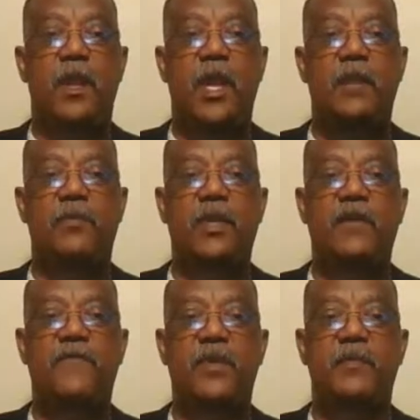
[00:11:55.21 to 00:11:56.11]
and a
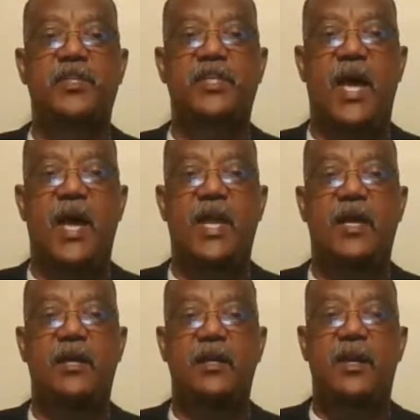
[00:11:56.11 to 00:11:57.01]
belief in the
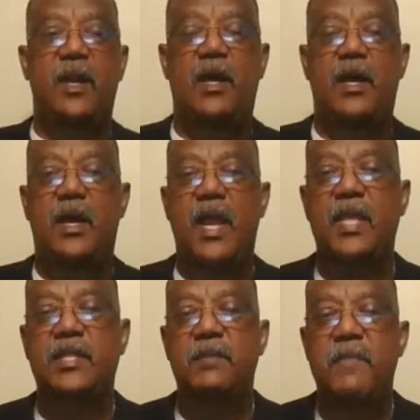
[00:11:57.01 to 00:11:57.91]
Messiah
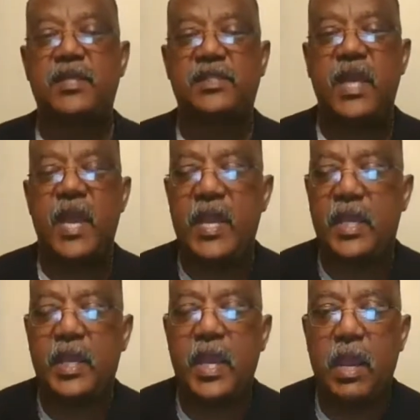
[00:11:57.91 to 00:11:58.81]
and the
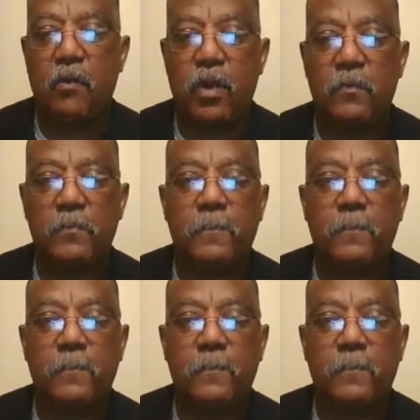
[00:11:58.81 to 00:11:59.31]
Messianic era.